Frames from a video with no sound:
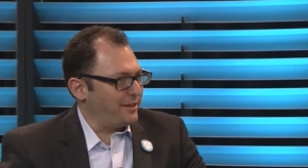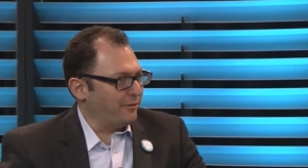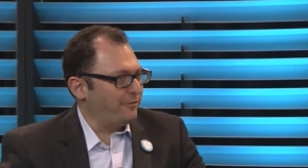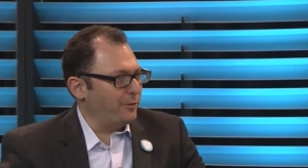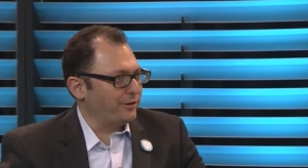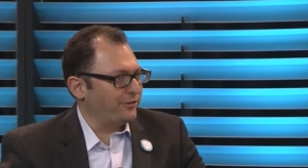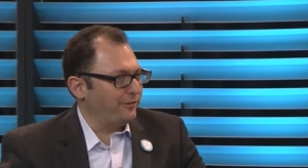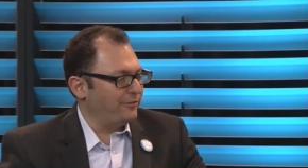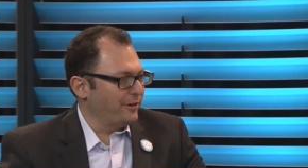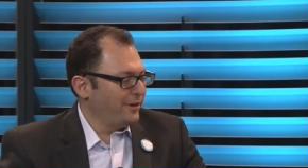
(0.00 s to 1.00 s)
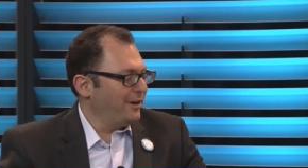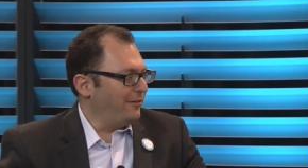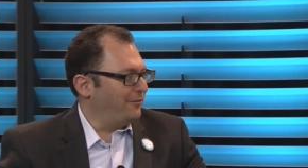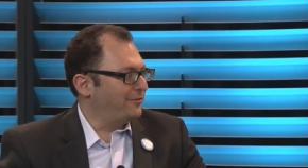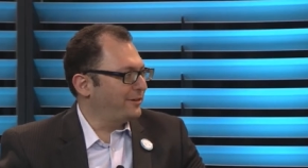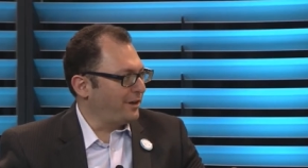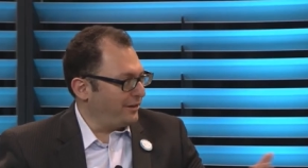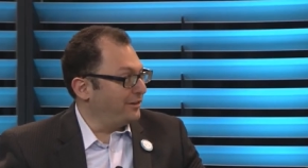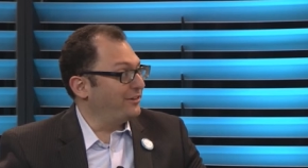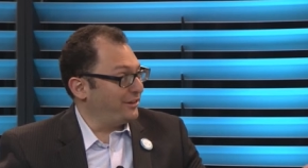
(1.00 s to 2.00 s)
think a focus of, of
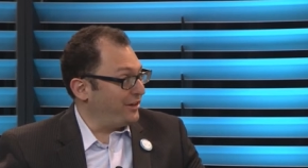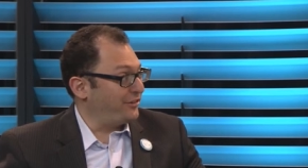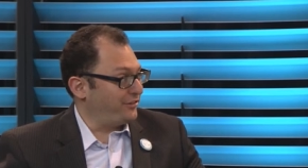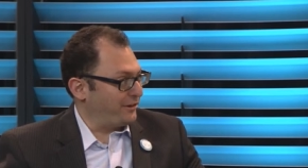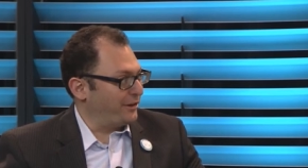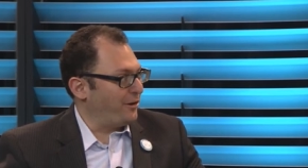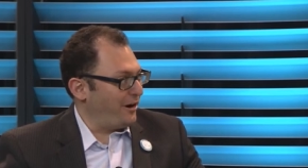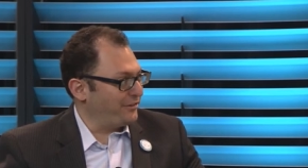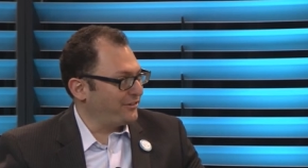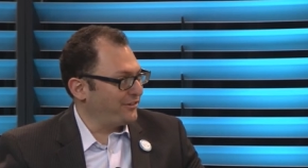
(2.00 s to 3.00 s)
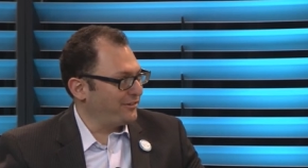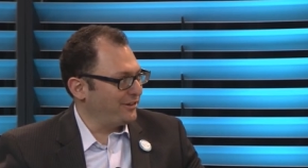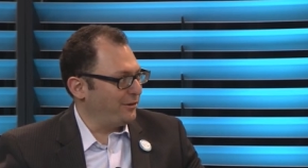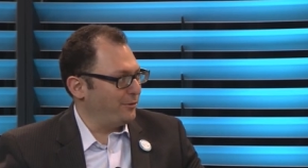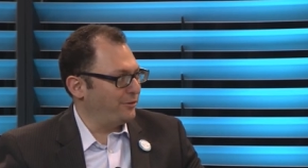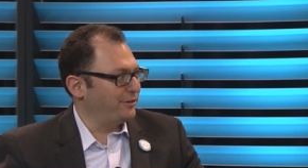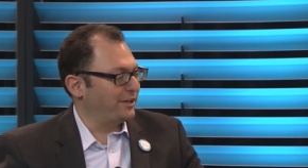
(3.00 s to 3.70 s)
cutting these unnecessary costs, you know,